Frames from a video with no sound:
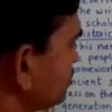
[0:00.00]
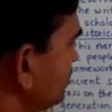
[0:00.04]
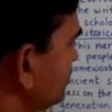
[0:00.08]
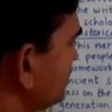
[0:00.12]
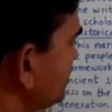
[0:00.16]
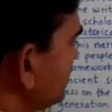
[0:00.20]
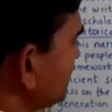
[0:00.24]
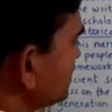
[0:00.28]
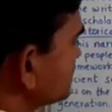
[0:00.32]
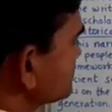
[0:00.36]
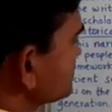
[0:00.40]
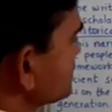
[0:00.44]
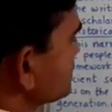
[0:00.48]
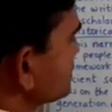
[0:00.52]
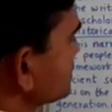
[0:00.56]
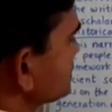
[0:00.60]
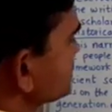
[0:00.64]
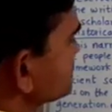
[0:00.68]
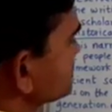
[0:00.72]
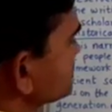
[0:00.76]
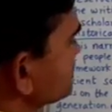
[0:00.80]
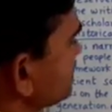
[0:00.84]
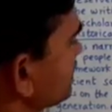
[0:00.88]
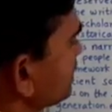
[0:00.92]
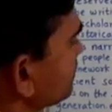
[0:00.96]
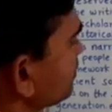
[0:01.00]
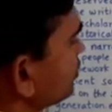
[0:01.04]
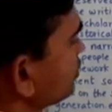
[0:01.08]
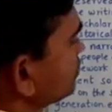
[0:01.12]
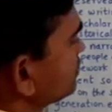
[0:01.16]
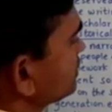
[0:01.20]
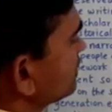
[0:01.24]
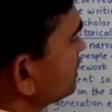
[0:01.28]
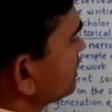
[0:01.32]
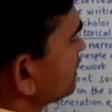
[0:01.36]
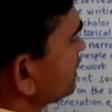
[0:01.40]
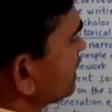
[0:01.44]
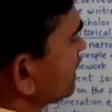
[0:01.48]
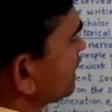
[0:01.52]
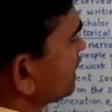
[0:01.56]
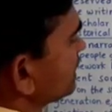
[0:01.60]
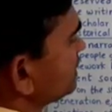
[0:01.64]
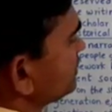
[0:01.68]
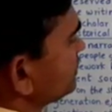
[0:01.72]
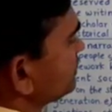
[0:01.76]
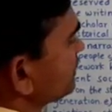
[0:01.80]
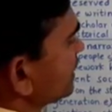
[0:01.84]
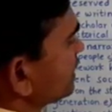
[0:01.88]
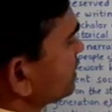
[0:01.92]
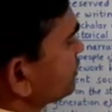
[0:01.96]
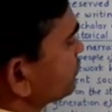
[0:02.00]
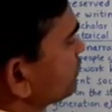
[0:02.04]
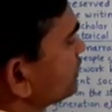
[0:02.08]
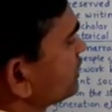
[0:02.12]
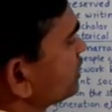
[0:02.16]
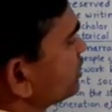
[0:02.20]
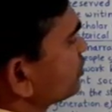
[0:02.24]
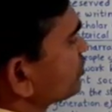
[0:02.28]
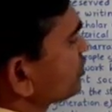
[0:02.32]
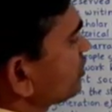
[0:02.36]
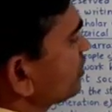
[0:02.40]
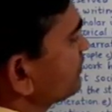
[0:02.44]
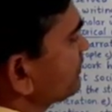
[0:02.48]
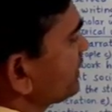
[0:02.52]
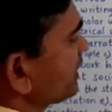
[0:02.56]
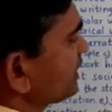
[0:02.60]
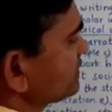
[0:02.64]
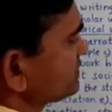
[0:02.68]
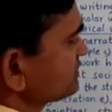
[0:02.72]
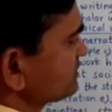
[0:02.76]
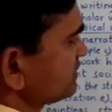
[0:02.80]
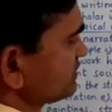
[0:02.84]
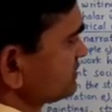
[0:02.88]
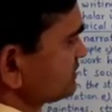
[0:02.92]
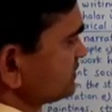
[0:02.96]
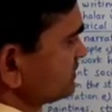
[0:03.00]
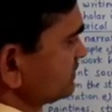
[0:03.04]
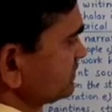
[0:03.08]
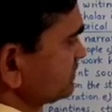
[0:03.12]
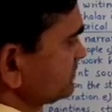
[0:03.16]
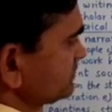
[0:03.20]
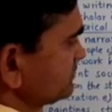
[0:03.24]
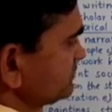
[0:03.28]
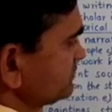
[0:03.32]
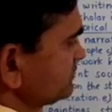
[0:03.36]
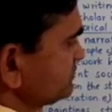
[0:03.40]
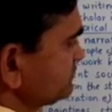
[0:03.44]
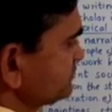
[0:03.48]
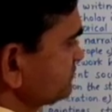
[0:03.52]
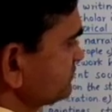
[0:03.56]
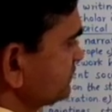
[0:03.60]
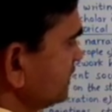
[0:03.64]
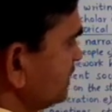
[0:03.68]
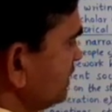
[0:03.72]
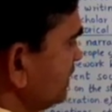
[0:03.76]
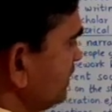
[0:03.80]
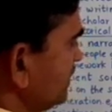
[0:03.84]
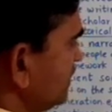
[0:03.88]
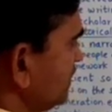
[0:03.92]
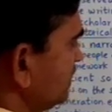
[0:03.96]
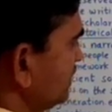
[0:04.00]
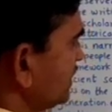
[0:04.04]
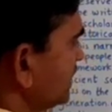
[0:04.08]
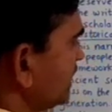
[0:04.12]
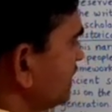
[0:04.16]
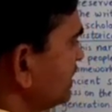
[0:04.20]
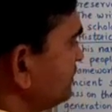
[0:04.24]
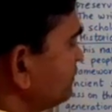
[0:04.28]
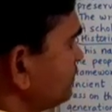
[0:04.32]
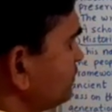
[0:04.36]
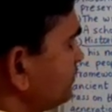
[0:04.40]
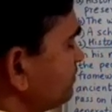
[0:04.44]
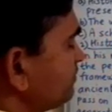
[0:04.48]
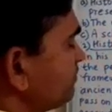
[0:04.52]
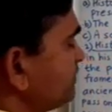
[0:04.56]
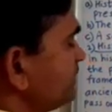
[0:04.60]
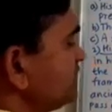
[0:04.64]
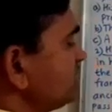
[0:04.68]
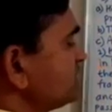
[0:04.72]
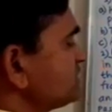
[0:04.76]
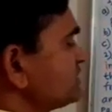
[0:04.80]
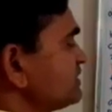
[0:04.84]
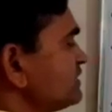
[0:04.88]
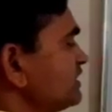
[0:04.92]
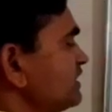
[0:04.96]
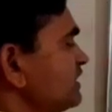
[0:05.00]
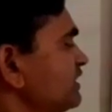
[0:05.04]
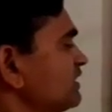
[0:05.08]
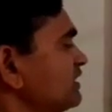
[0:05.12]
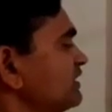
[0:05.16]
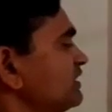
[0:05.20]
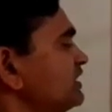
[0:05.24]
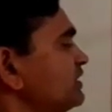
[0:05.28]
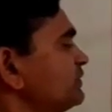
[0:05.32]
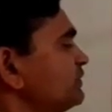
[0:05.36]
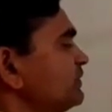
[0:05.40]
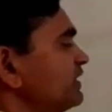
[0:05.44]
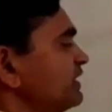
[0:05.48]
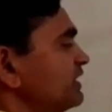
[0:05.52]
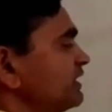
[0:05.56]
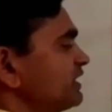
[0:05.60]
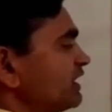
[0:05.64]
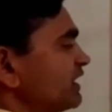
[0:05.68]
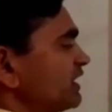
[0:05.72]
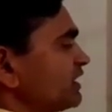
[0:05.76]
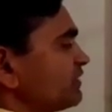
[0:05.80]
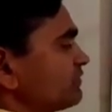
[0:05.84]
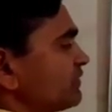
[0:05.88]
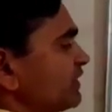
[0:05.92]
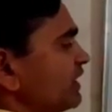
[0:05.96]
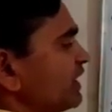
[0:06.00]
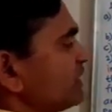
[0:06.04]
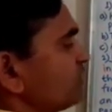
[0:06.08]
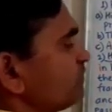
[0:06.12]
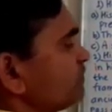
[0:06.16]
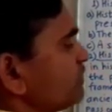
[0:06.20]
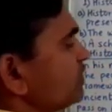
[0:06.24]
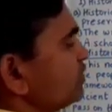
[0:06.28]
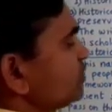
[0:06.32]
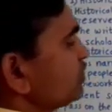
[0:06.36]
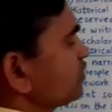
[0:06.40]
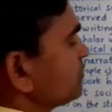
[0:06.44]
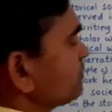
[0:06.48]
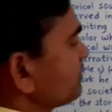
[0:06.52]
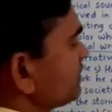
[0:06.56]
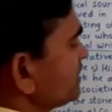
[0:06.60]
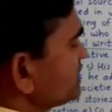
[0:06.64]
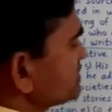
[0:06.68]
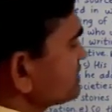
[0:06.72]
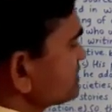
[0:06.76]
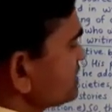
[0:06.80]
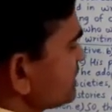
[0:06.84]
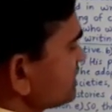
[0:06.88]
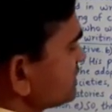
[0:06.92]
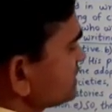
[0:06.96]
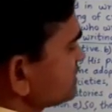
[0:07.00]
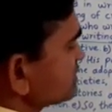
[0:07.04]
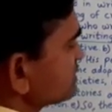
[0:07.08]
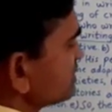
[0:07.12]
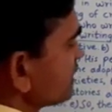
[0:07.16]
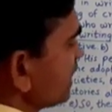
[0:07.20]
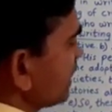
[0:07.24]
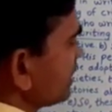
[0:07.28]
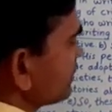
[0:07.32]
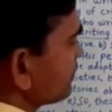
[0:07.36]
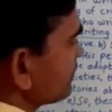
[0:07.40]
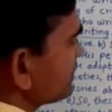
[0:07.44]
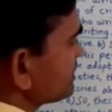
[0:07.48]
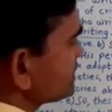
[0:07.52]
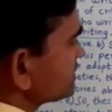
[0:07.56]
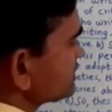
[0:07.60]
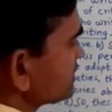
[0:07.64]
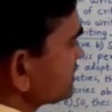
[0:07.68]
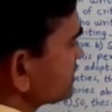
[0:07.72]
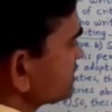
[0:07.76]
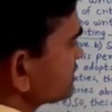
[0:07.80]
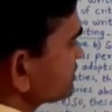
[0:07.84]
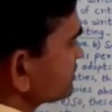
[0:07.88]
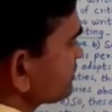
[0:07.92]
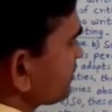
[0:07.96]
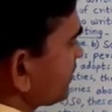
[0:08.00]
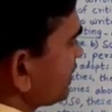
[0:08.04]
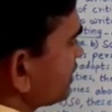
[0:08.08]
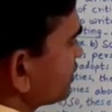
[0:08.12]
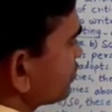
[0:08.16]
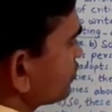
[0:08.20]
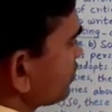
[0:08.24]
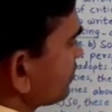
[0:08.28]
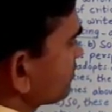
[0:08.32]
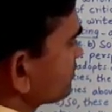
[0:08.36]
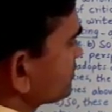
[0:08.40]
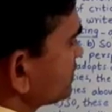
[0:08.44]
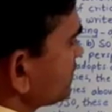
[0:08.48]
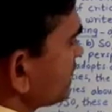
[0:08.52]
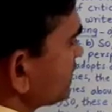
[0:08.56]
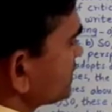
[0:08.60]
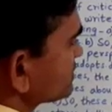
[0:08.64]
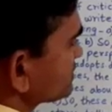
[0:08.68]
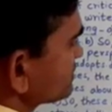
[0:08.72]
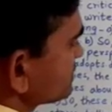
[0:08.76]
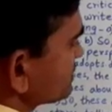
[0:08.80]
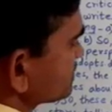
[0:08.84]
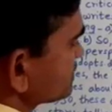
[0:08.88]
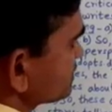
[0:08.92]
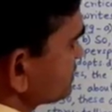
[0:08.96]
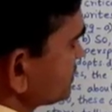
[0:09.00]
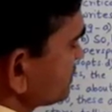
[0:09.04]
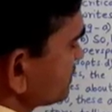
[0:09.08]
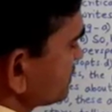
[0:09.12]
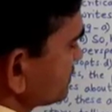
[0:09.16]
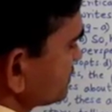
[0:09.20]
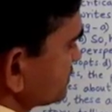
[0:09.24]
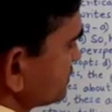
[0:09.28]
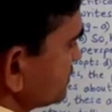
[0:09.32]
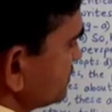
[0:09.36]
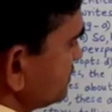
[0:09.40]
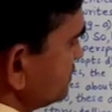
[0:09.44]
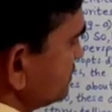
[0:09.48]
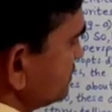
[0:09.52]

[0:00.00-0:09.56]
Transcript: next generation about the life and valor of ancestors. Life means they are living life, and valor means that is the adventurous part of the ancestors